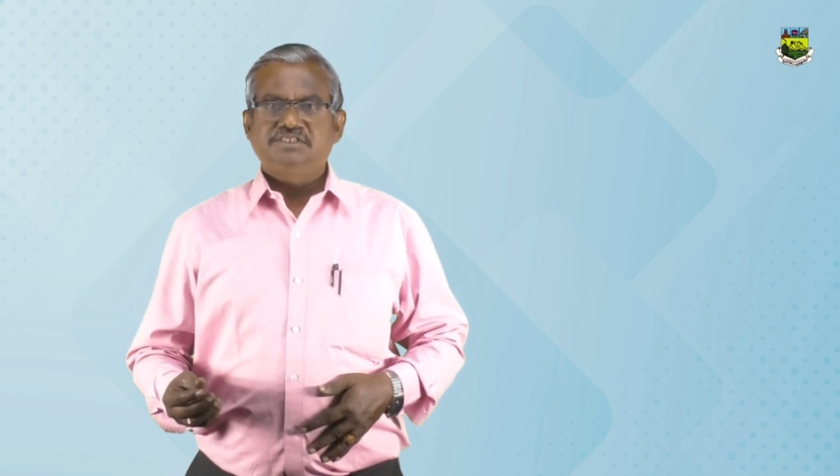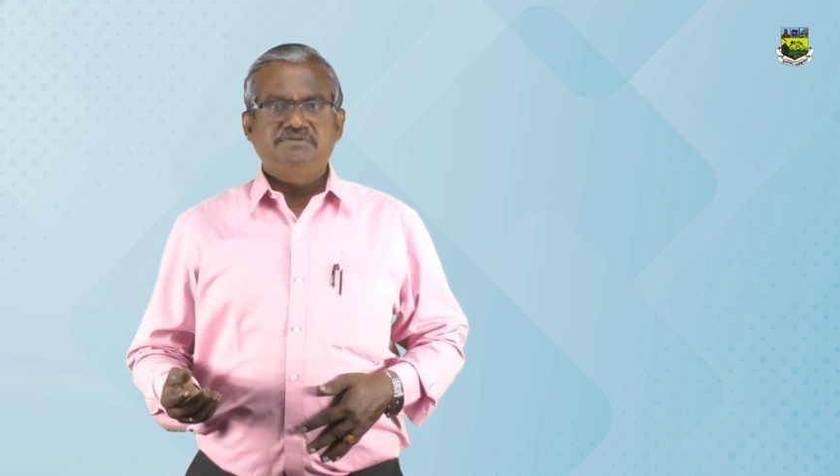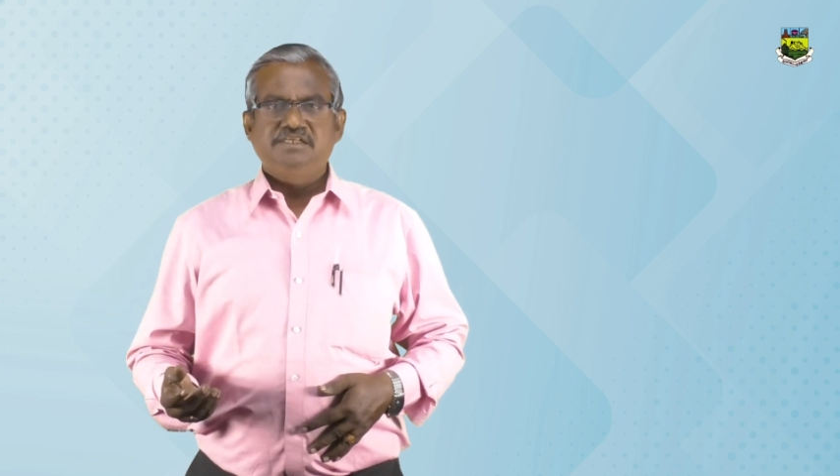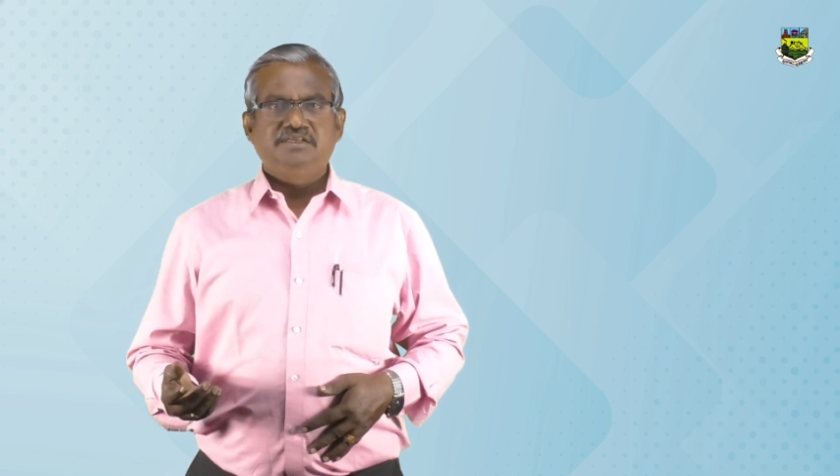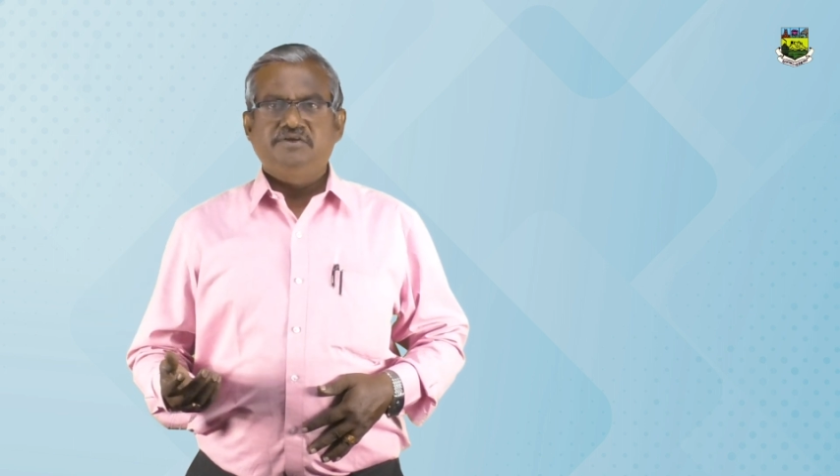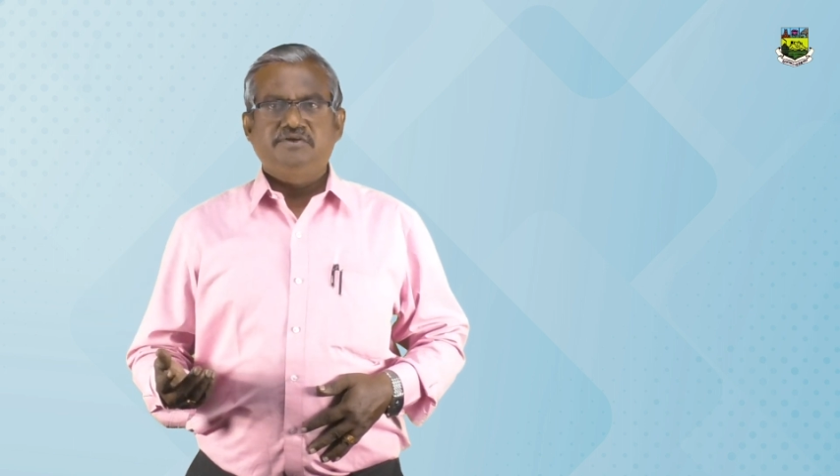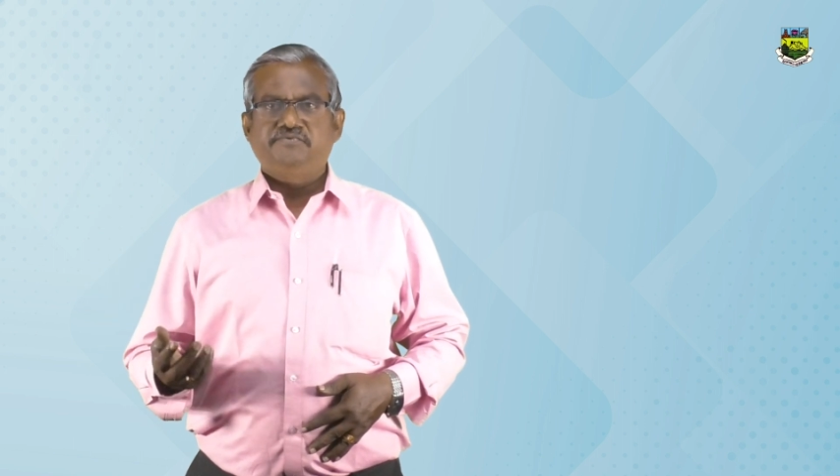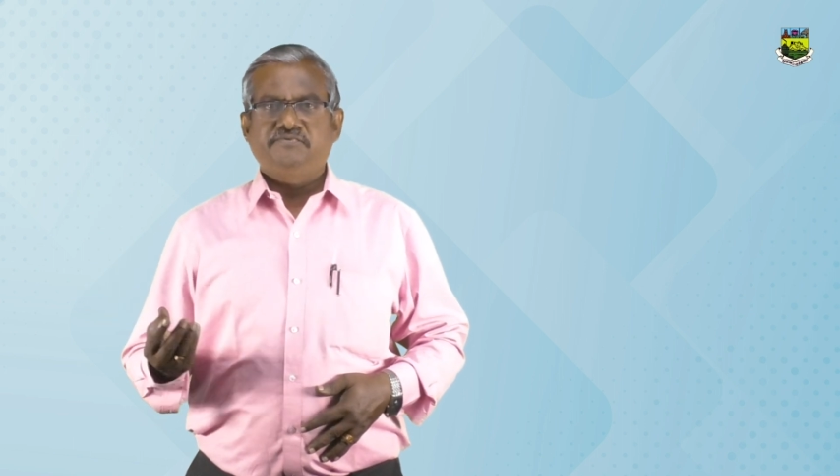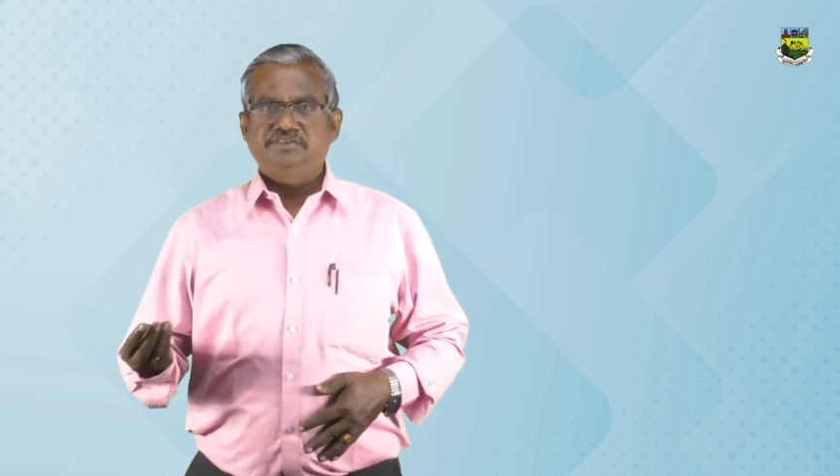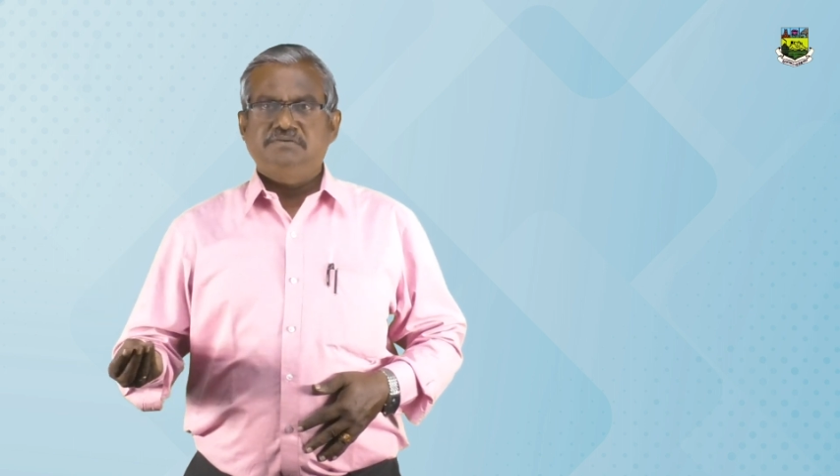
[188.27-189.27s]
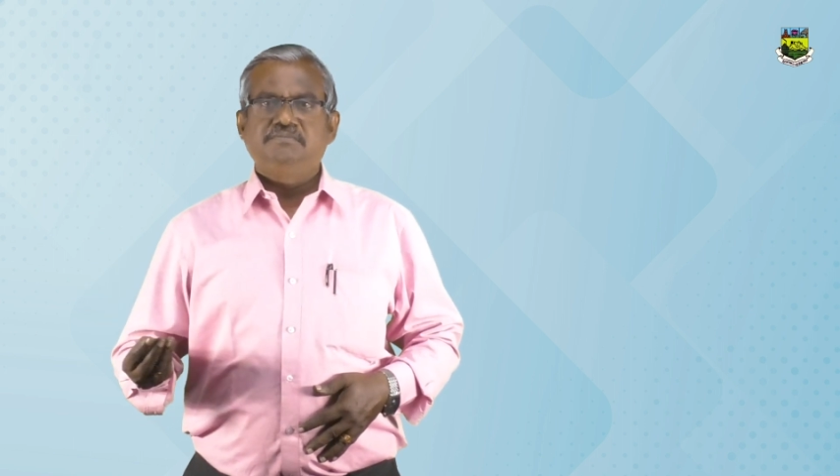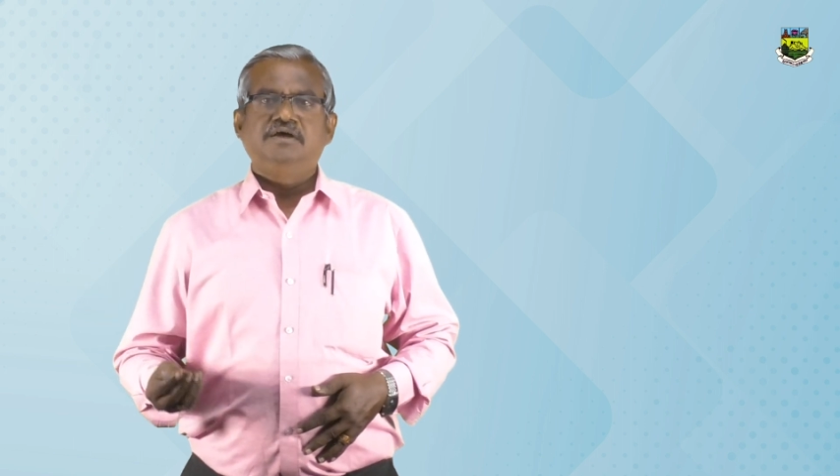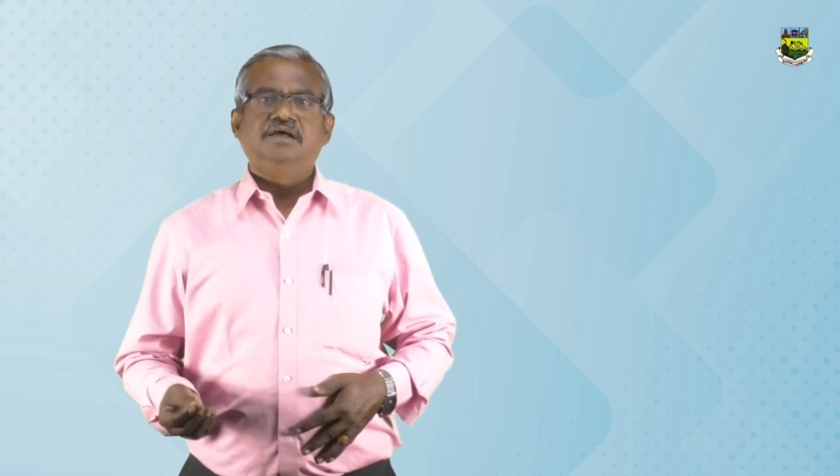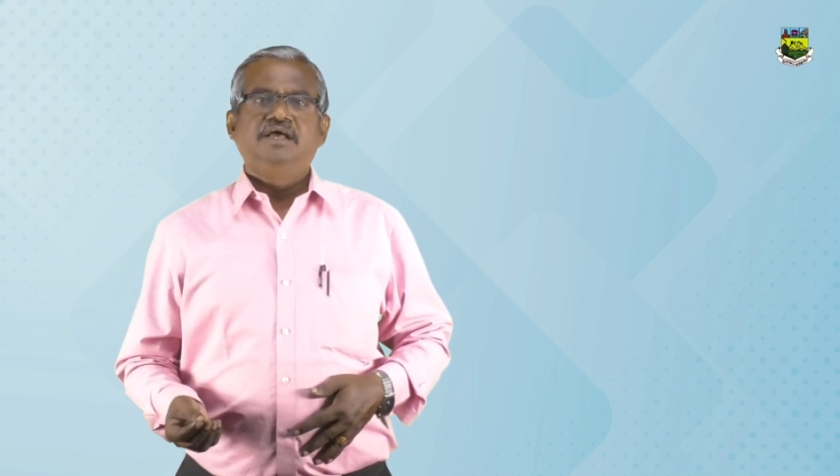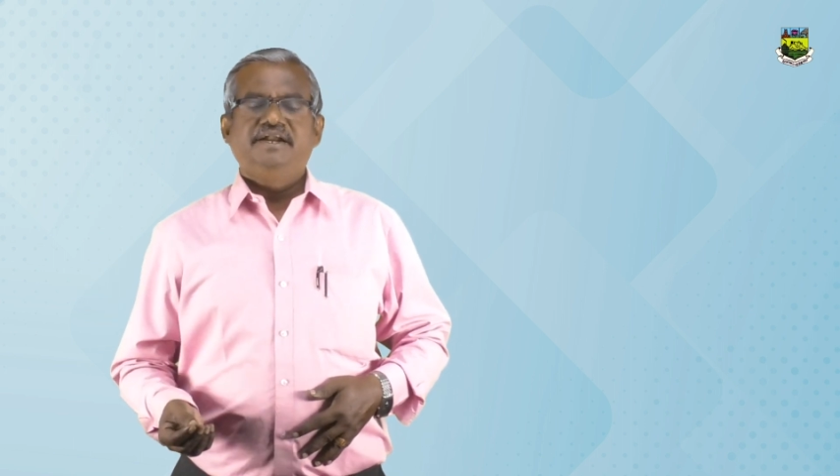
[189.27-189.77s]
something for
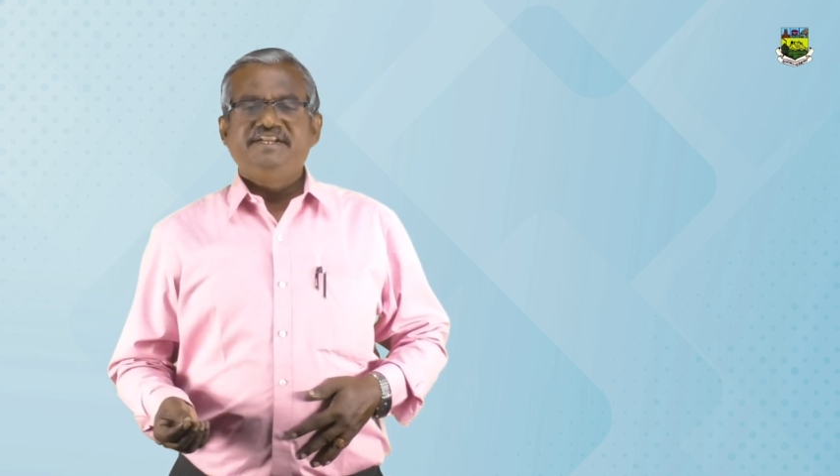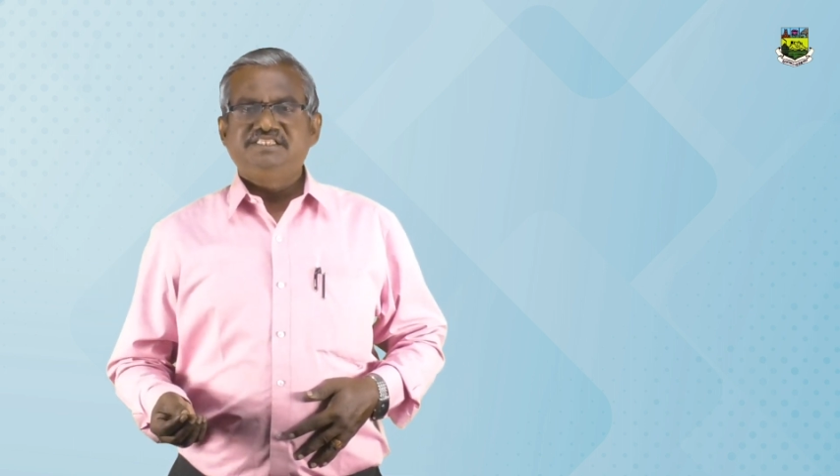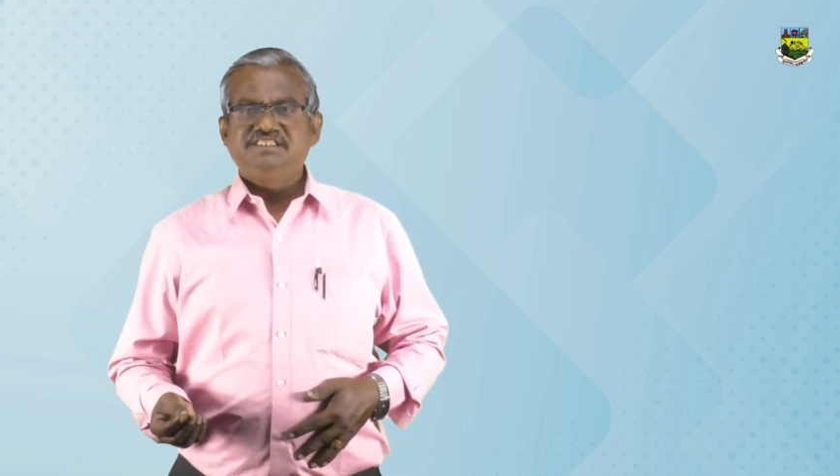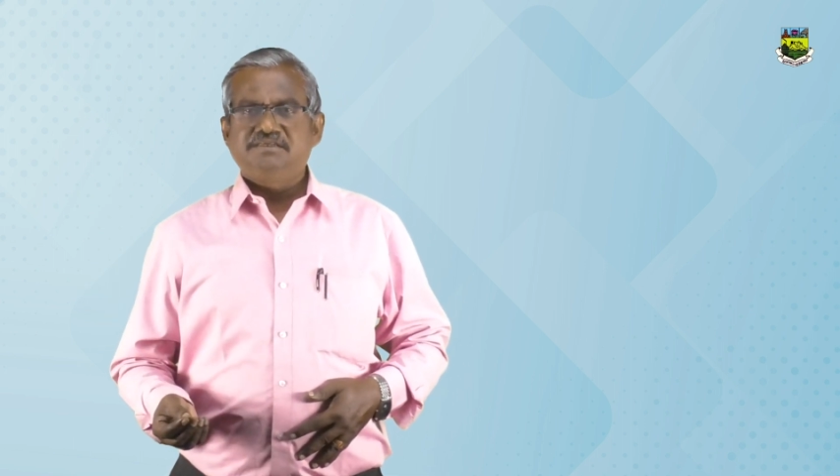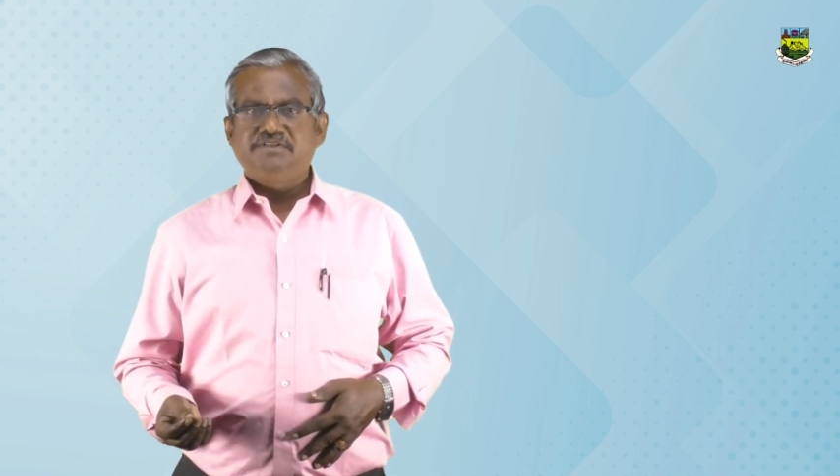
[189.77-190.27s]
some disease,